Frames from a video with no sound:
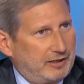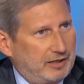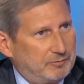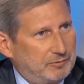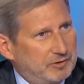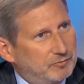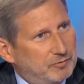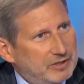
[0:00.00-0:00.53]
I
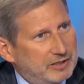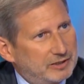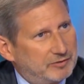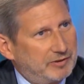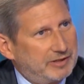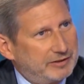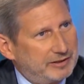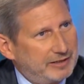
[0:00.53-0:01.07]
mean, we are
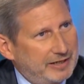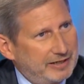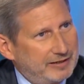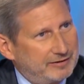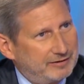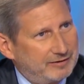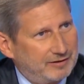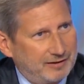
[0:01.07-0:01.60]

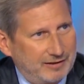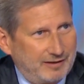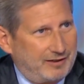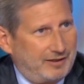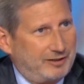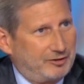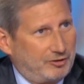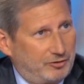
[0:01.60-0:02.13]
28,
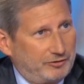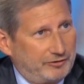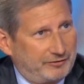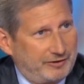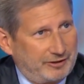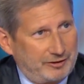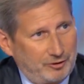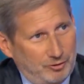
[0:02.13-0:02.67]
and
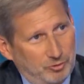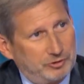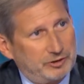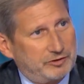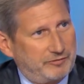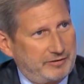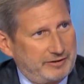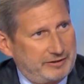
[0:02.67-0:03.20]
honestly, all the
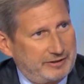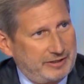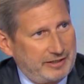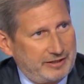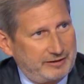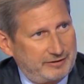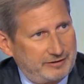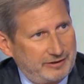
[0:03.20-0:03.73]

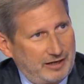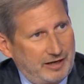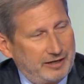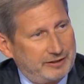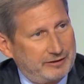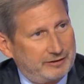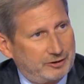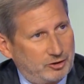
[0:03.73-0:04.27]
28 are
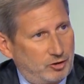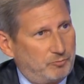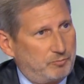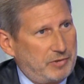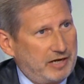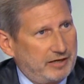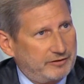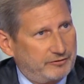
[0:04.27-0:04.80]
in
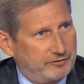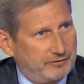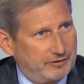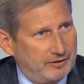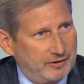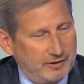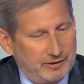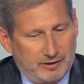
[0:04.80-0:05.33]
comparison
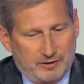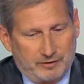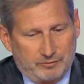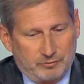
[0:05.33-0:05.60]
mm.